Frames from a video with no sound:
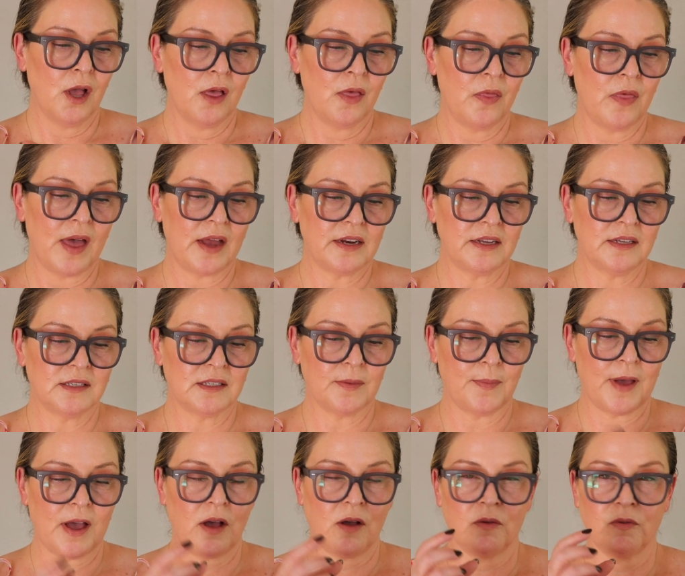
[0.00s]
that is
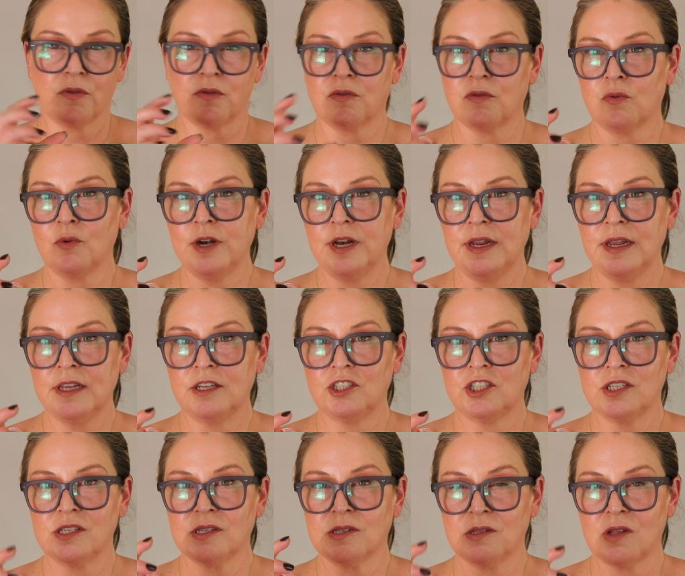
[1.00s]
about three
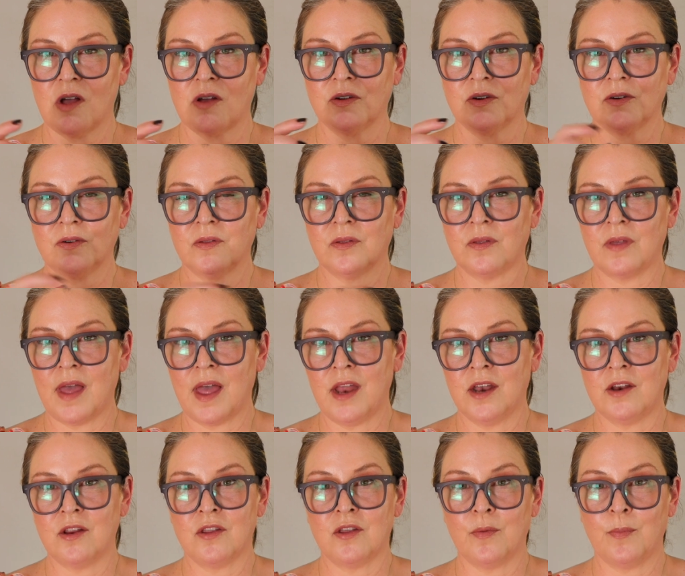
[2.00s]
inches longer
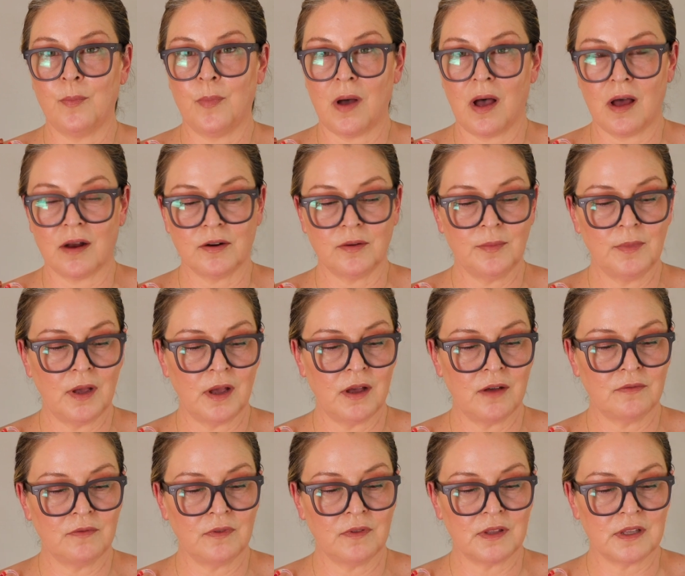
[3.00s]
than the bottom
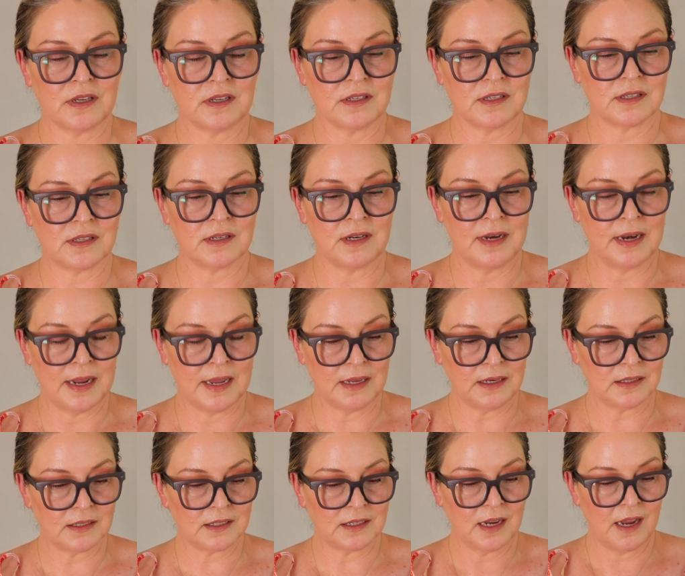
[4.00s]
of this
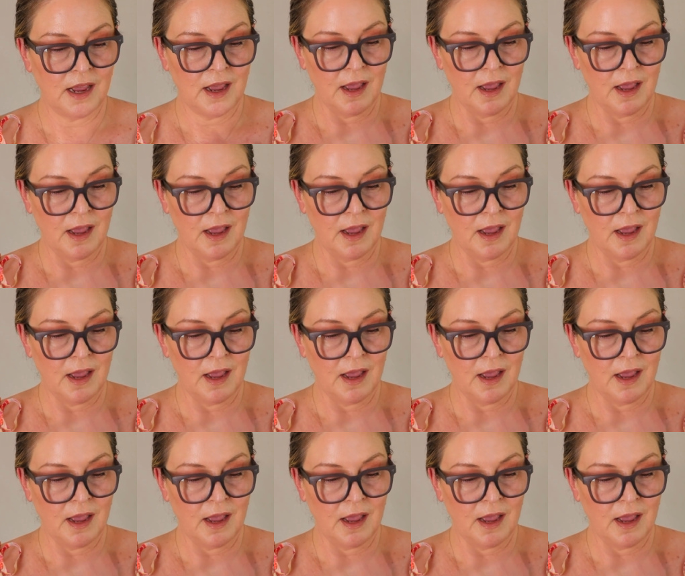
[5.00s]
knit.